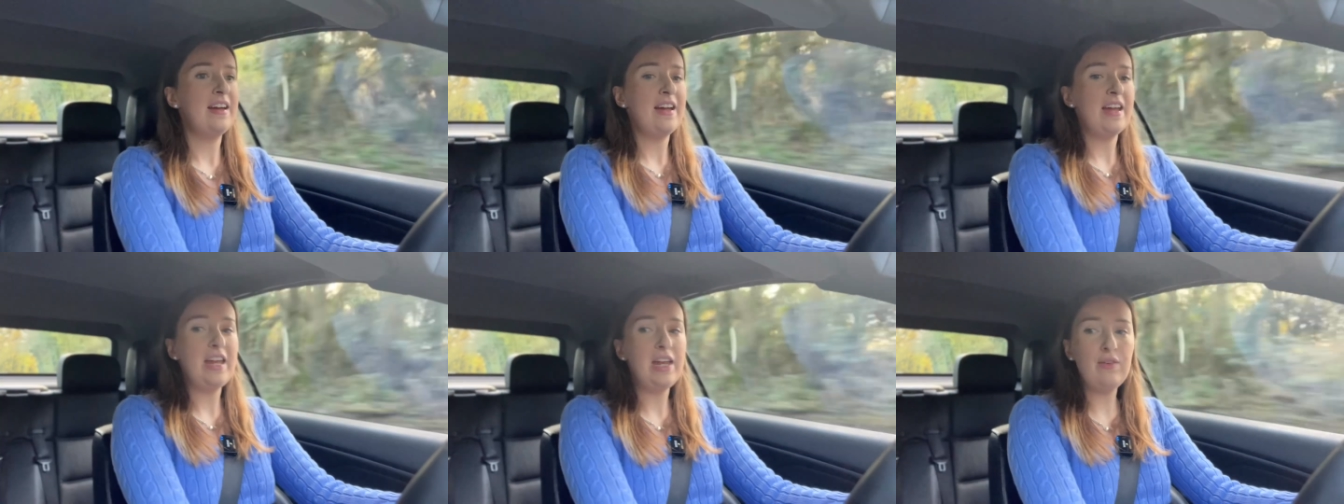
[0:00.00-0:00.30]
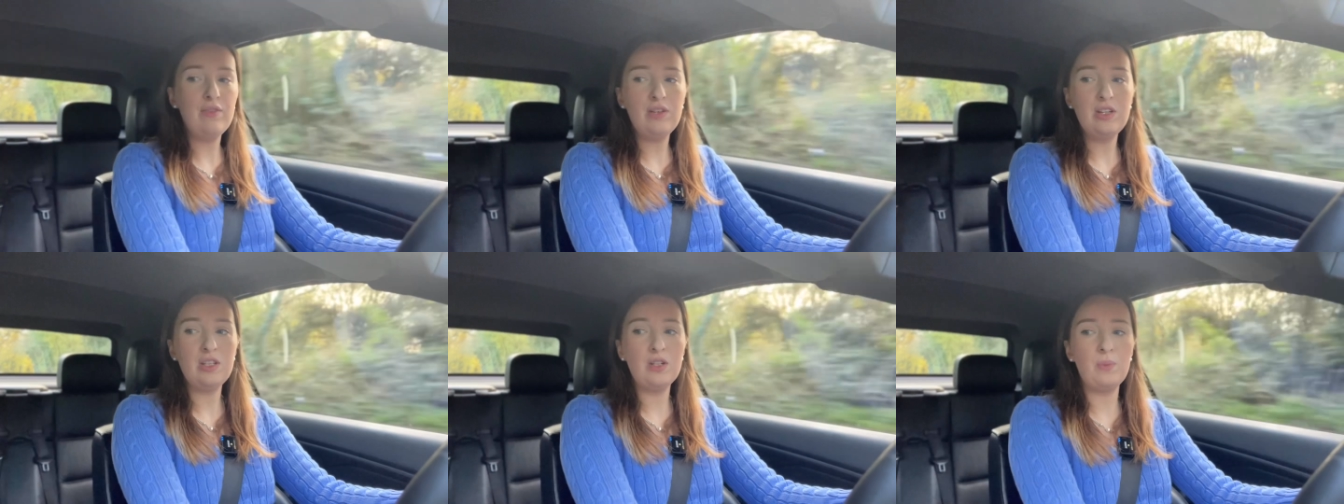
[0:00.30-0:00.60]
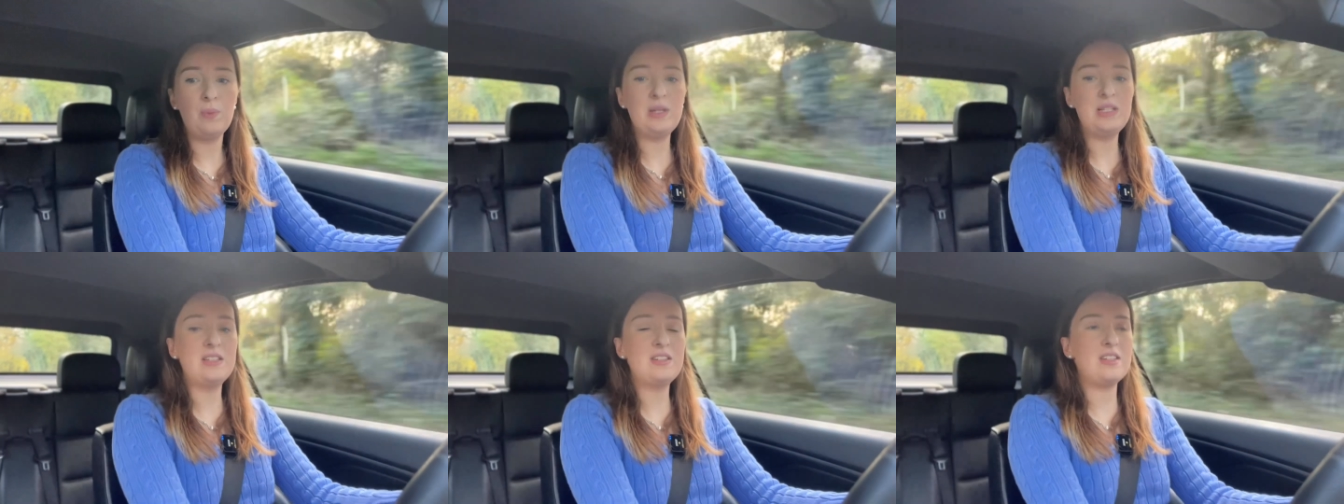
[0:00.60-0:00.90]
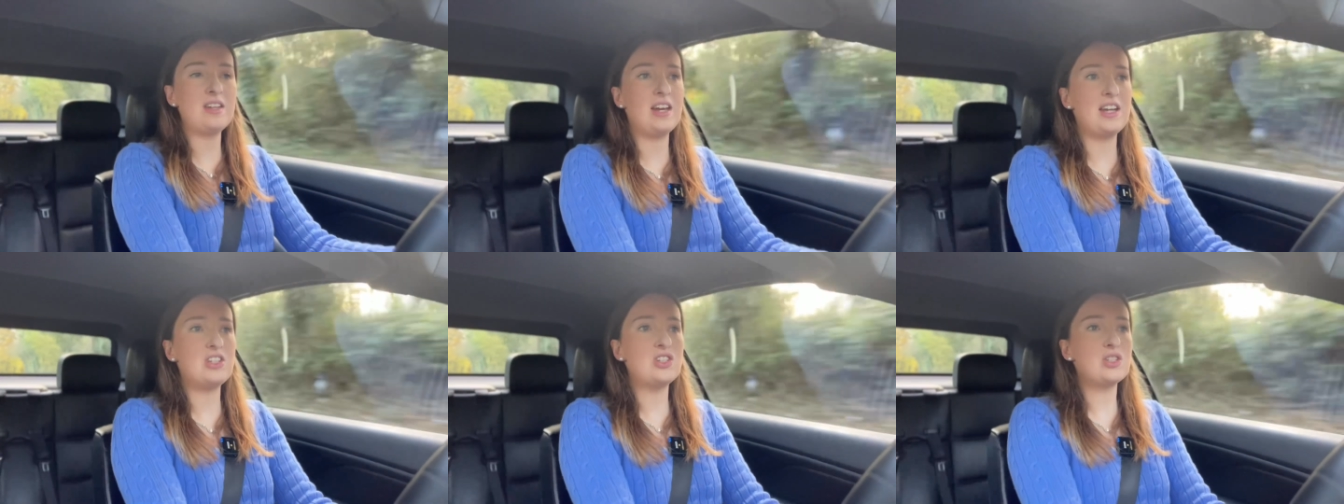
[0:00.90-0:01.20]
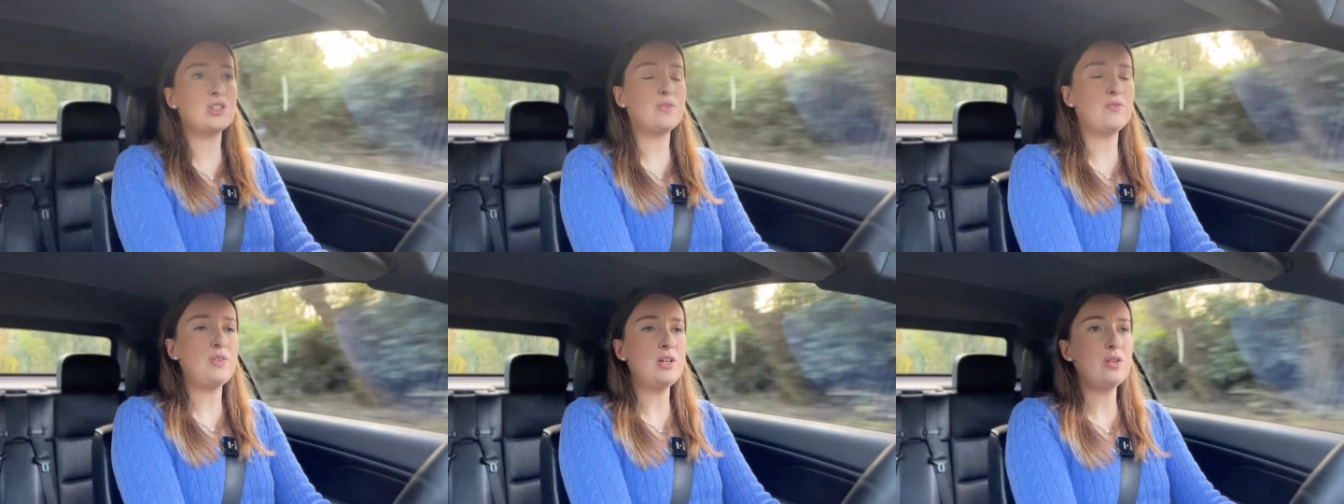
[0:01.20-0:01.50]
Even in the winter, it
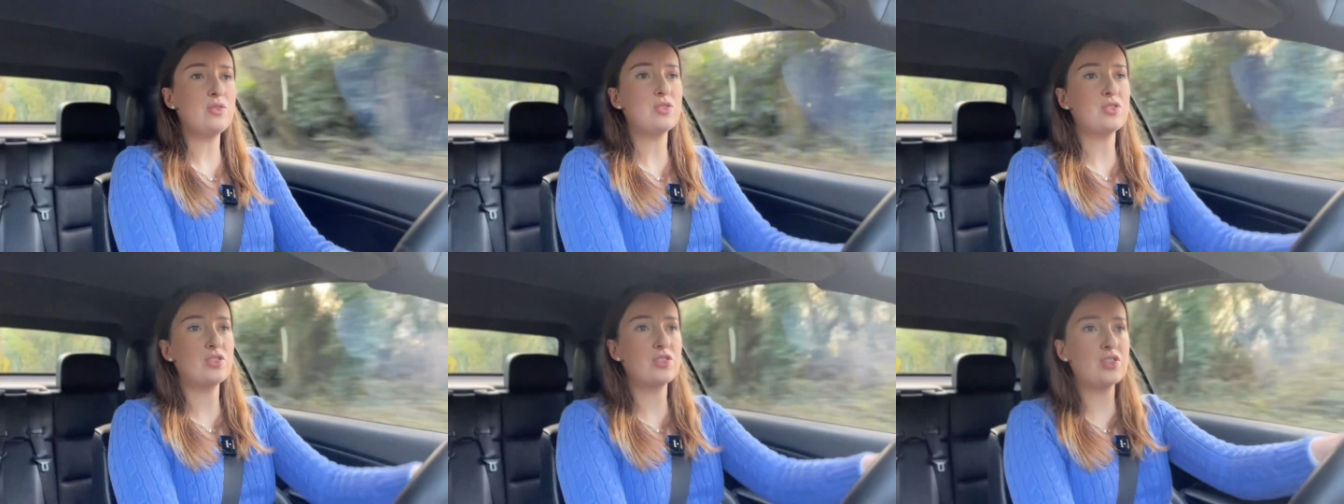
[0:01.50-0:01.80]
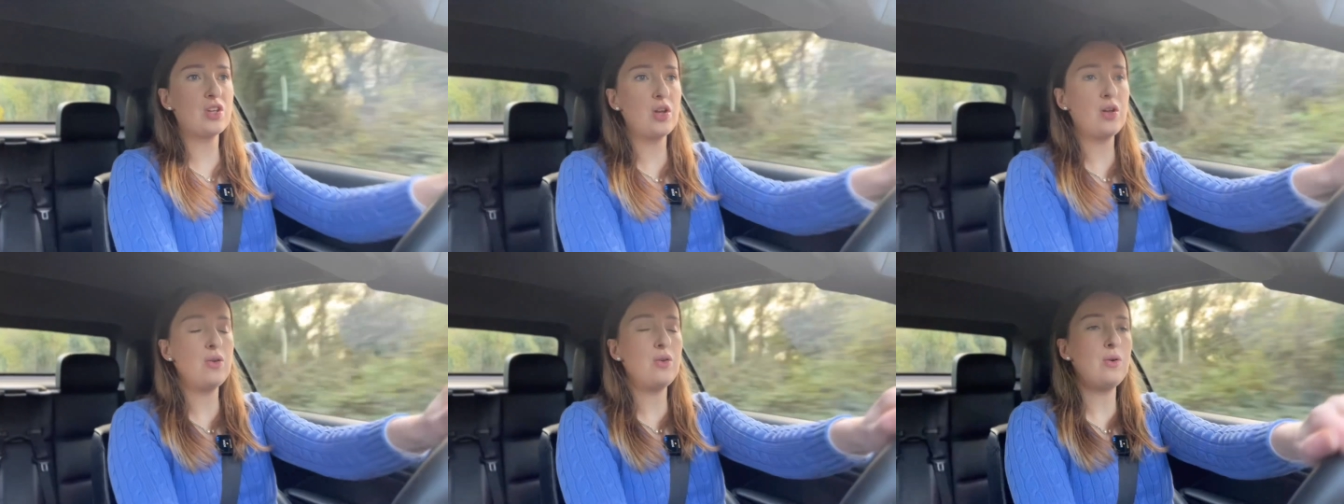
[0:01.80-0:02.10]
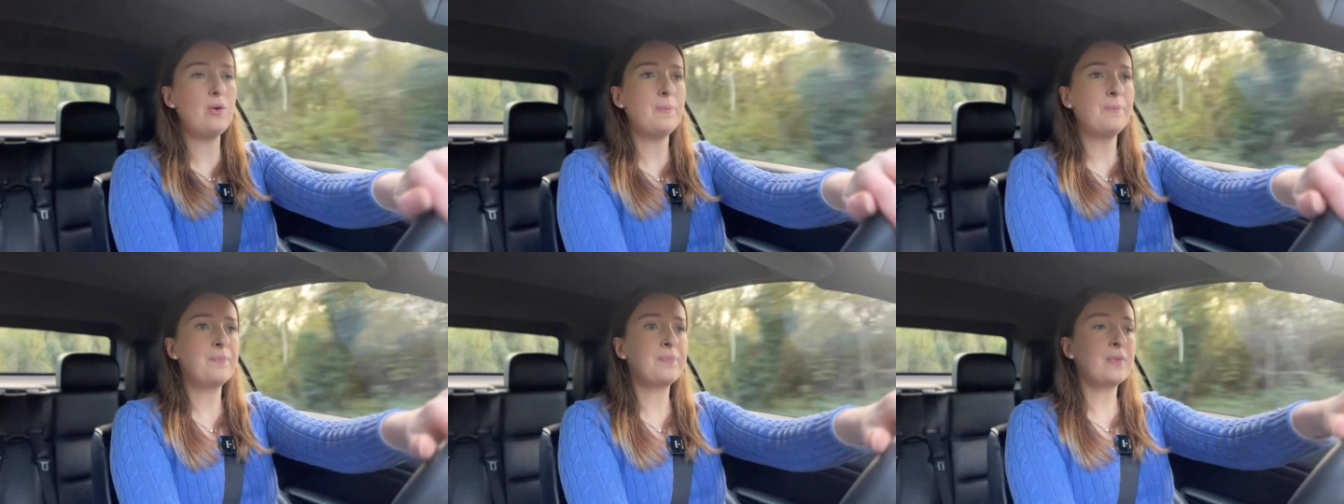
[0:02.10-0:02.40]
just feels so,